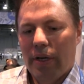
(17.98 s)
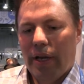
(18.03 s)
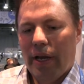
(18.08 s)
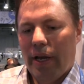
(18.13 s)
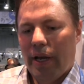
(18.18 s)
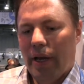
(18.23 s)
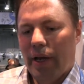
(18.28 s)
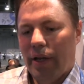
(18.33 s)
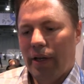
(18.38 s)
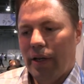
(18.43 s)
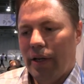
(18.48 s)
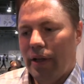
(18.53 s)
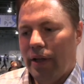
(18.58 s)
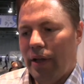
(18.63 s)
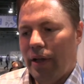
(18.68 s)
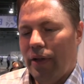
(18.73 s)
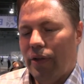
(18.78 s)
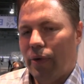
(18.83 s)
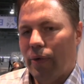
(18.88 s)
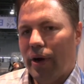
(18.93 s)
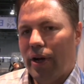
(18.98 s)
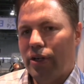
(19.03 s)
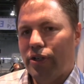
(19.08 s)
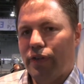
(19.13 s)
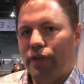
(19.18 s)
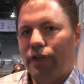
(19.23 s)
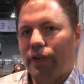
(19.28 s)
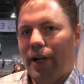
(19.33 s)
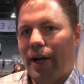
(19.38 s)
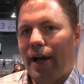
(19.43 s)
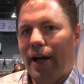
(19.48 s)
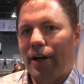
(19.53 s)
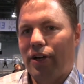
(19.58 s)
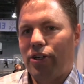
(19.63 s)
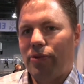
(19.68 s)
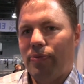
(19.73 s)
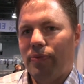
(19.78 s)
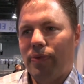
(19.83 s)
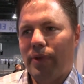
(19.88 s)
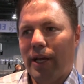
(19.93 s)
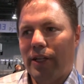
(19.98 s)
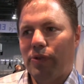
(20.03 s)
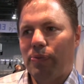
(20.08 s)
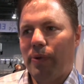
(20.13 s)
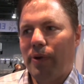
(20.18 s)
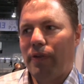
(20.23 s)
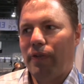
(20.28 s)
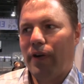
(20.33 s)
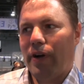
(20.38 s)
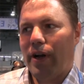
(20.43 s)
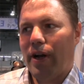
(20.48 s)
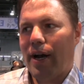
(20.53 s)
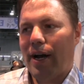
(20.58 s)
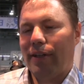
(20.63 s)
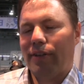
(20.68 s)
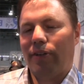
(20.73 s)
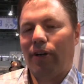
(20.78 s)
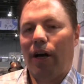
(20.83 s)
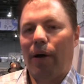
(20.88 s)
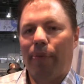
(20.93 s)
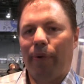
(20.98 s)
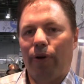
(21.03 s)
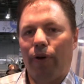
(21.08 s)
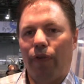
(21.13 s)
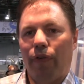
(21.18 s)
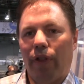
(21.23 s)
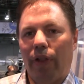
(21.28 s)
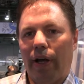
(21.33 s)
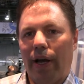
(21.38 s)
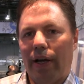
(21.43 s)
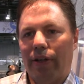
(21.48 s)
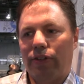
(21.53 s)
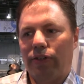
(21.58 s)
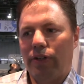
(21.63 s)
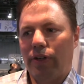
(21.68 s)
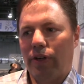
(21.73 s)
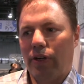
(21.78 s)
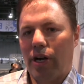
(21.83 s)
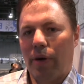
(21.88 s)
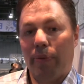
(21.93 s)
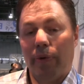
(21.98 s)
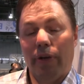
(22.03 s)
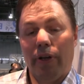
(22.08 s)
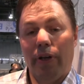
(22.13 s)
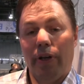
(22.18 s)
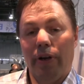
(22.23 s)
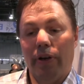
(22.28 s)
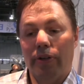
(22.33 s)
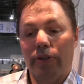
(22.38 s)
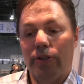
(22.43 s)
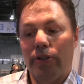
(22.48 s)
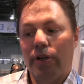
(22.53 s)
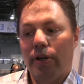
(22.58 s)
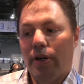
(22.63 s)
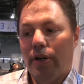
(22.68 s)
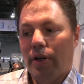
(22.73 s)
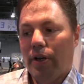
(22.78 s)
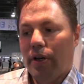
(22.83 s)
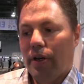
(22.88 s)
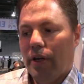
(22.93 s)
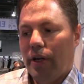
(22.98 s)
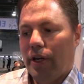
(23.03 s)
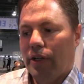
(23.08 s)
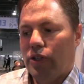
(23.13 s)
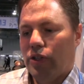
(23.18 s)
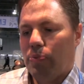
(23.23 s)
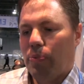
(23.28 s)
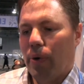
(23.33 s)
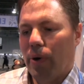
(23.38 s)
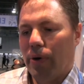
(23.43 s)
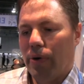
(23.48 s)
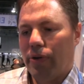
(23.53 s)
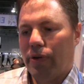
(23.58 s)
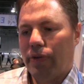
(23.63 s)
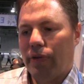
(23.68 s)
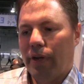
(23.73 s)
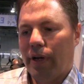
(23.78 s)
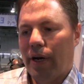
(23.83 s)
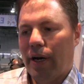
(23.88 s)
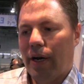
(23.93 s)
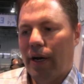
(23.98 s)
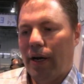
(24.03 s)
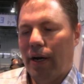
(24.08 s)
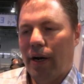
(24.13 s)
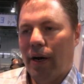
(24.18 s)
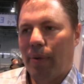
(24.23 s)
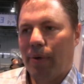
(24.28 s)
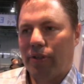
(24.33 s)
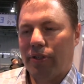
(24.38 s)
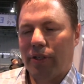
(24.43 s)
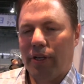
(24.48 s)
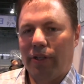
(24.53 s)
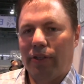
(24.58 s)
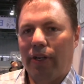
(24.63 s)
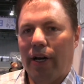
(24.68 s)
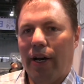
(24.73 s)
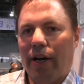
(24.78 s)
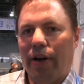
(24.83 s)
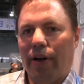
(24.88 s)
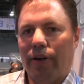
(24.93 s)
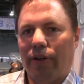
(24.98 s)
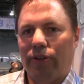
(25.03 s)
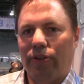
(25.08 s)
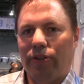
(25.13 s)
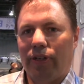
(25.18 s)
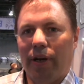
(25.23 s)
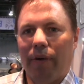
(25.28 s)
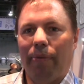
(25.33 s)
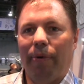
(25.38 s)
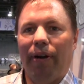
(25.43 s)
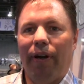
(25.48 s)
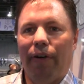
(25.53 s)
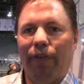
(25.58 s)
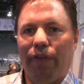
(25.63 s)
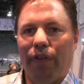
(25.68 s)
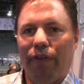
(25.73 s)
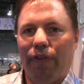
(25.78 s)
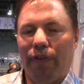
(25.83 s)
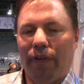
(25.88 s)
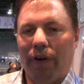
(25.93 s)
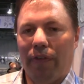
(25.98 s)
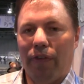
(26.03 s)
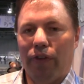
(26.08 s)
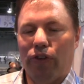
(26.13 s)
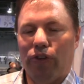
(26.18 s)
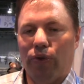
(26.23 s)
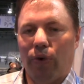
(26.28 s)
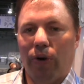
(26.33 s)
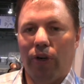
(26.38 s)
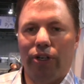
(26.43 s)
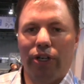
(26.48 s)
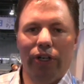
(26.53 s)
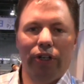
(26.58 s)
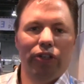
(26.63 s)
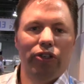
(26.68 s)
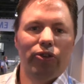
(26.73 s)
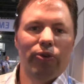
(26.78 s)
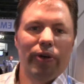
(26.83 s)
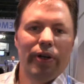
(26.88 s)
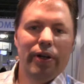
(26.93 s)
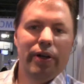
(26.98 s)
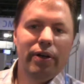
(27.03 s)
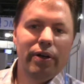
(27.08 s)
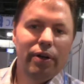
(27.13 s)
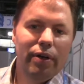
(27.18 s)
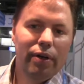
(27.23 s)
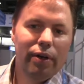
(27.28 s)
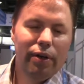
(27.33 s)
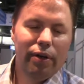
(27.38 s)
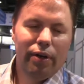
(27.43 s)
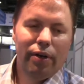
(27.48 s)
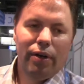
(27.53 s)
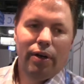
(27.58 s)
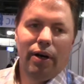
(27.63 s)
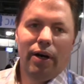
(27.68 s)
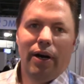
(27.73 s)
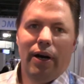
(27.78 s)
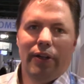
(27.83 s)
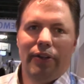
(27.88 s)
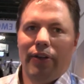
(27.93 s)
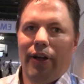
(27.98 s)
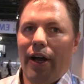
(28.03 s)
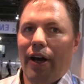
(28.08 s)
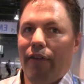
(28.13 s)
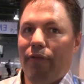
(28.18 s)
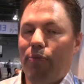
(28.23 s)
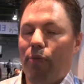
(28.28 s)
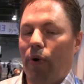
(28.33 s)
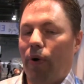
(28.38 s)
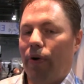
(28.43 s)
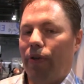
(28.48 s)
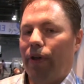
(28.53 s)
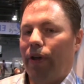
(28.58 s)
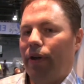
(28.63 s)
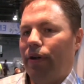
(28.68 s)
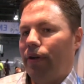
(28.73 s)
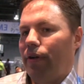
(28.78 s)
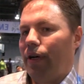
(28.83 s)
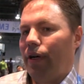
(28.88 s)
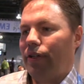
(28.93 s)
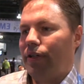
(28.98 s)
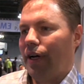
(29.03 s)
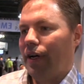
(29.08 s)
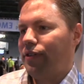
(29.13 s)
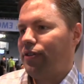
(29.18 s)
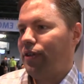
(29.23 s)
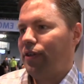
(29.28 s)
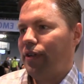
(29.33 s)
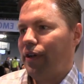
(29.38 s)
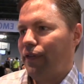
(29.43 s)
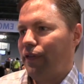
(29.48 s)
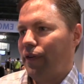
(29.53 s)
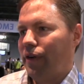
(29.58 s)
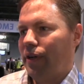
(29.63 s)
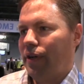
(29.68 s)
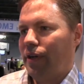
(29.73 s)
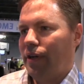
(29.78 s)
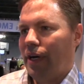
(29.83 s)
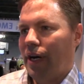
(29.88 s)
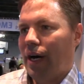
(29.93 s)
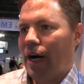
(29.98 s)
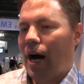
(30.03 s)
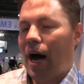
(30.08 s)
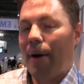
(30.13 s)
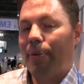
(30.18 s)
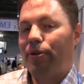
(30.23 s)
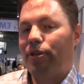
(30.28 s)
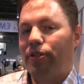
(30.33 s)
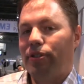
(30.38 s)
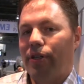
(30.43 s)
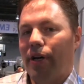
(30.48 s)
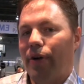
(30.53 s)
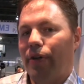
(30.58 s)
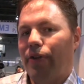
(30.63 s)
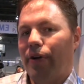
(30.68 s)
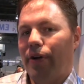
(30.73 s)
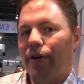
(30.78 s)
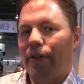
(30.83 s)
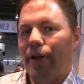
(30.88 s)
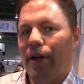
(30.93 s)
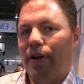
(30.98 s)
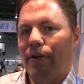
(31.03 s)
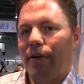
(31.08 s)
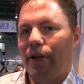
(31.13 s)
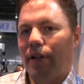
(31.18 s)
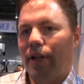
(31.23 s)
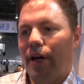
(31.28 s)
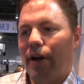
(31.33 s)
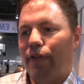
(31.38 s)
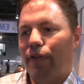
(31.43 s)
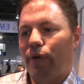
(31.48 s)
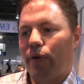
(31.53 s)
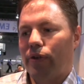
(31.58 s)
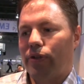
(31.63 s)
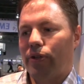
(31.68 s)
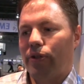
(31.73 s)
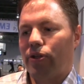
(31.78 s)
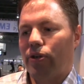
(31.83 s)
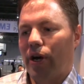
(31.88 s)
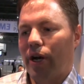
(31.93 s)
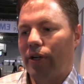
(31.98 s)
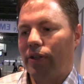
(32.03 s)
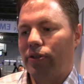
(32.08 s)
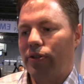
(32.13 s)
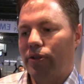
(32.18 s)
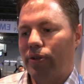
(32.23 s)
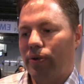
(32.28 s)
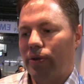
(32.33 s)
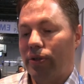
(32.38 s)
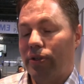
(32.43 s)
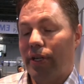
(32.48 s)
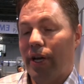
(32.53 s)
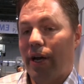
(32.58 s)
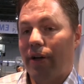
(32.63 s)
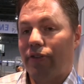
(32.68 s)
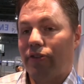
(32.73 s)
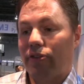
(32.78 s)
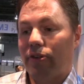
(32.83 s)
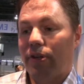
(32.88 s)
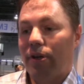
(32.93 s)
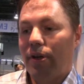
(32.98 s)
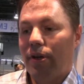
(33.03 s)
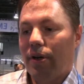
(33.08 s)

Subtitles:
And in the range of flash, that's been a very hot topic over the last couple of years. It's birthed almost an entire segment of the storage industry to have more than a dozen different options out there that a lot of folks are trying to assess.